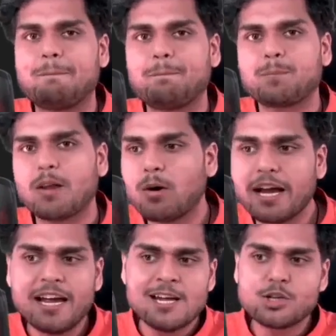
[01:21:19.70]
Okay,
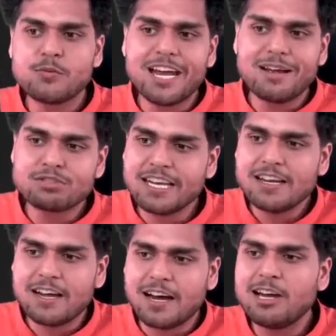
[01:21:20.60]
so we have seen
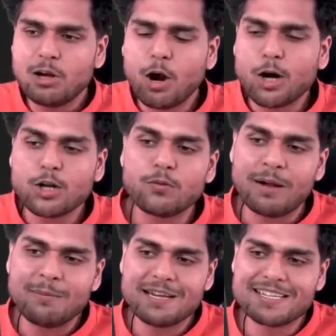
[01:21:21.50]
a lot of
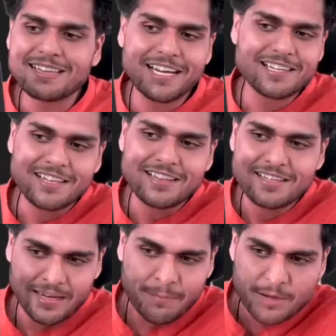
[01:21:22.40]
amazing things in this
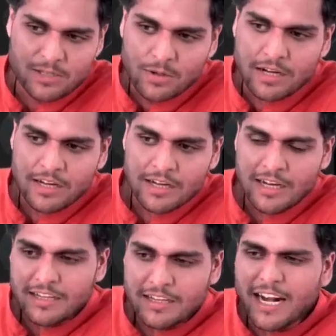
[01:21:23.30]
episode.
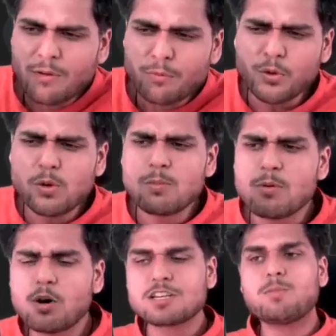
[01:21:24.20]
There are few more
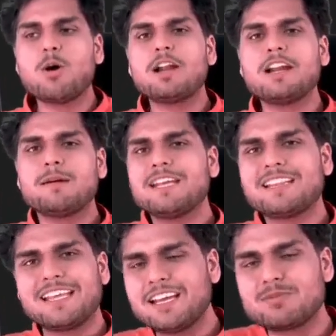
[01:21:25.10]
small dummy
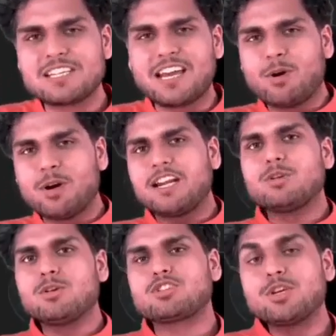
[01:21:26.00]
things which I wanted to
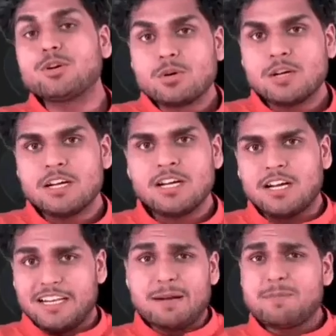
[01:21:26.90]
show you.
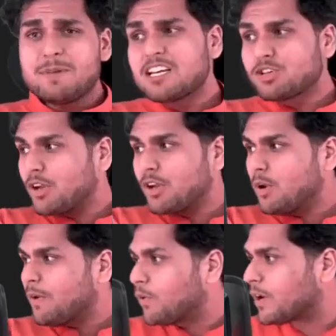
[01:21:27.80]
Let me just show you
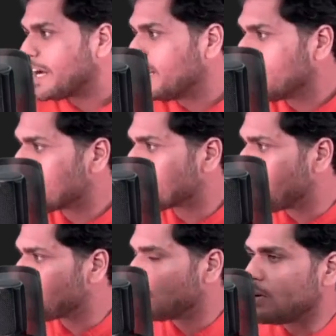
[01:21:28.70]
before ending this
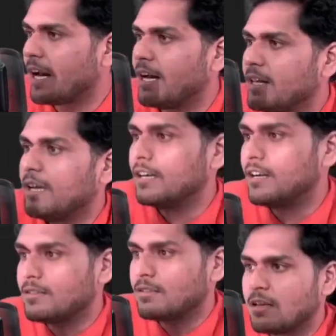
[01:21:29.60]
episode. Okay, I think
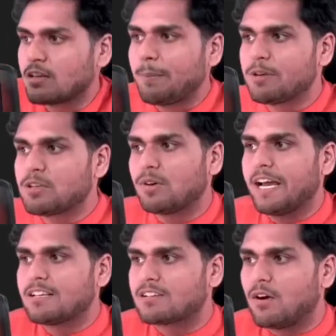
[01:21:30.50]
this episode has
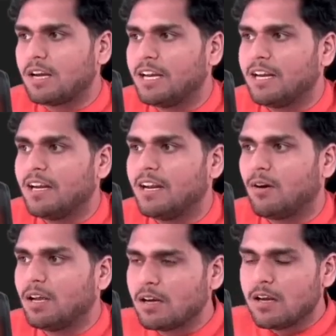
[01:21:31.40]
gone a little
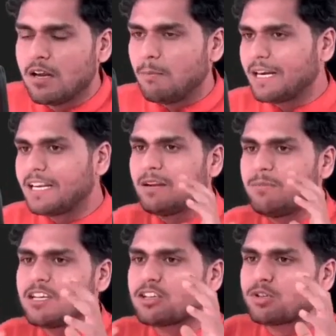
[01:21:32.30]
longer, but let me
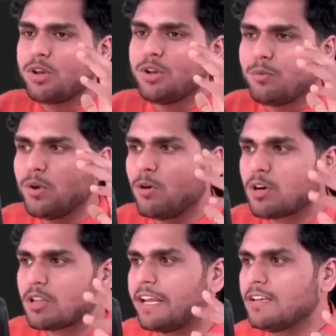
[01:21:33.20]
just show you few more
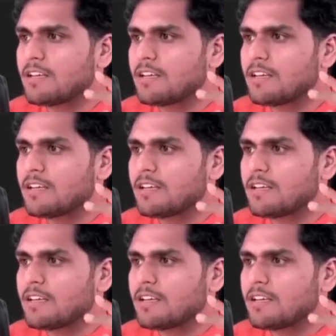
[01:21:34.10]
things,